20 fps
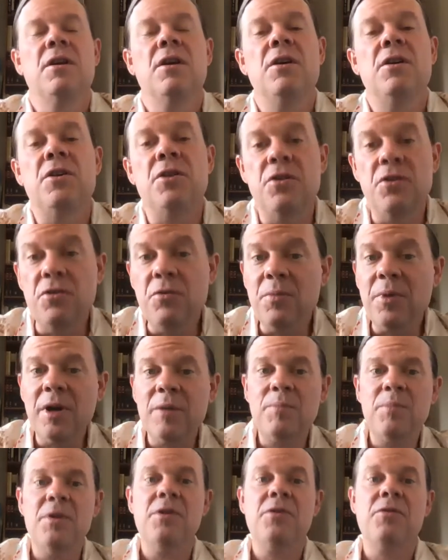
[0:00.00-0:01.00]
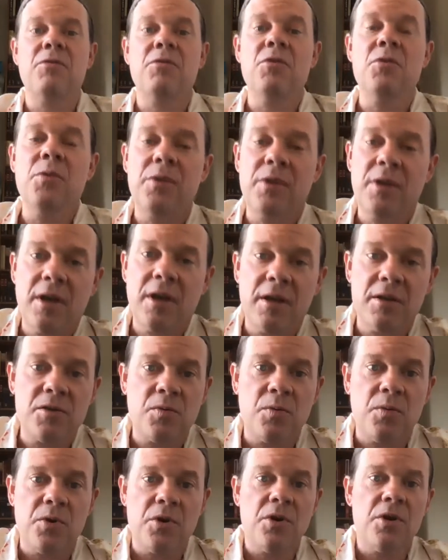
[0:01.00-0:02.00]
You might be through with God's
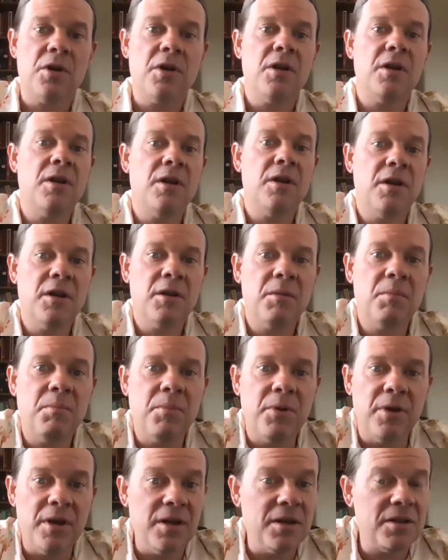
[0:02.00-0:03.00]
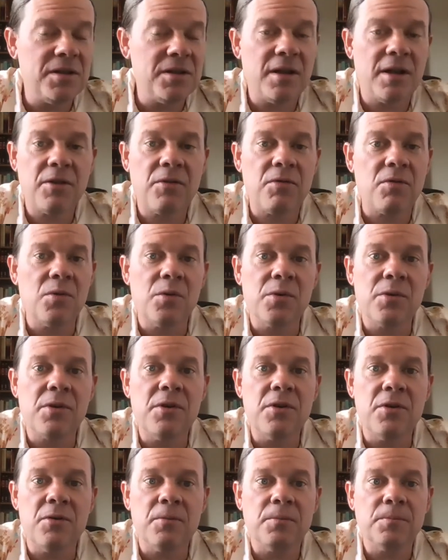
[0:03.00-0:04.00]
Word, but it's not through with
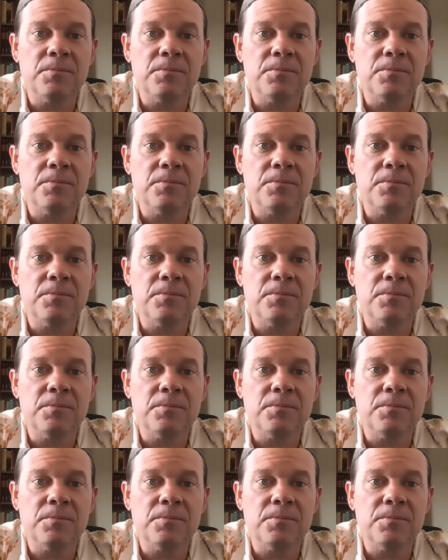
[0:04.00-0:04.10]
you.